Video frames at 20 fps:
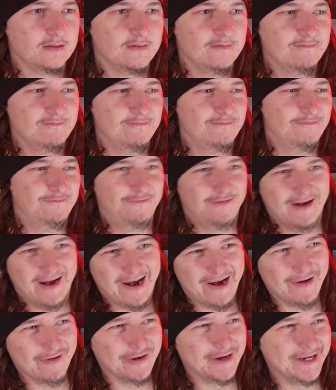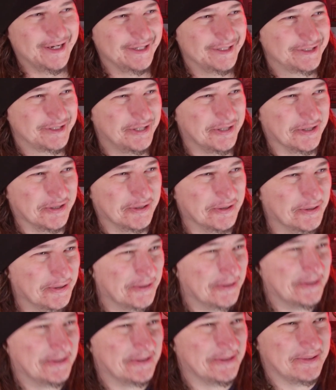Very
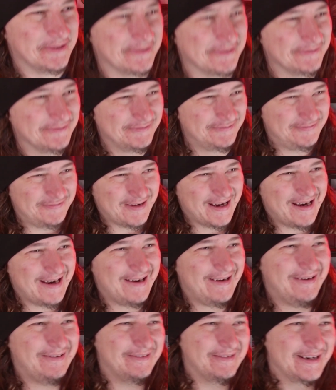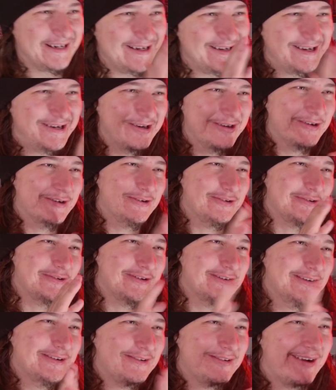cool. Very
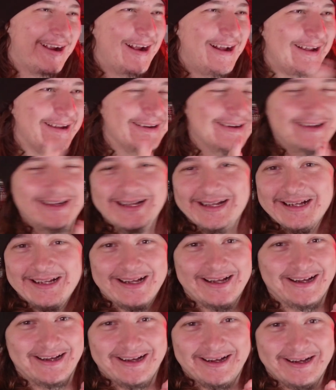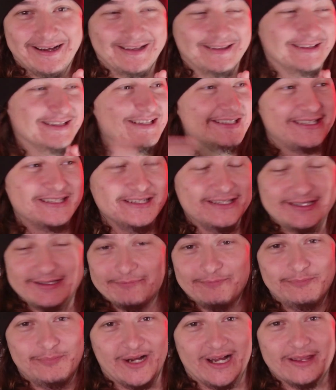cool. Alright. This is,
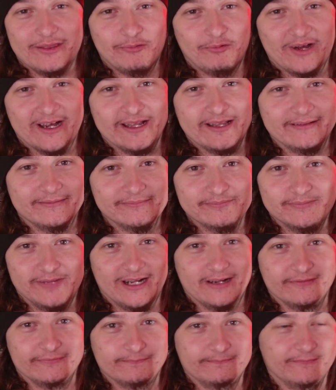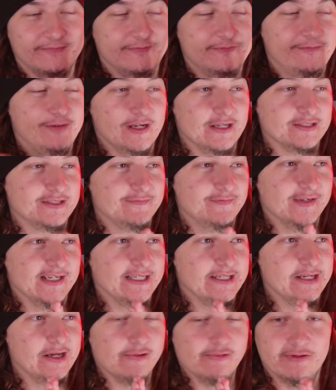by the way, my first
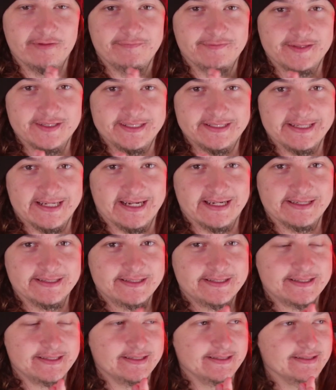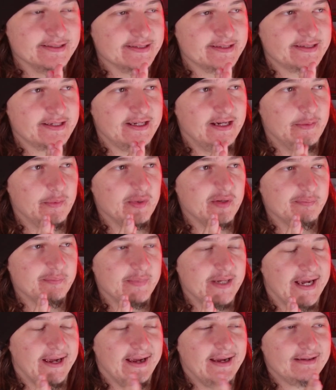video of the day since coming
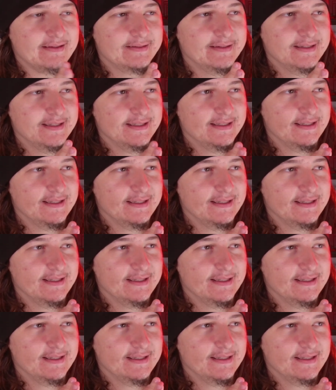back.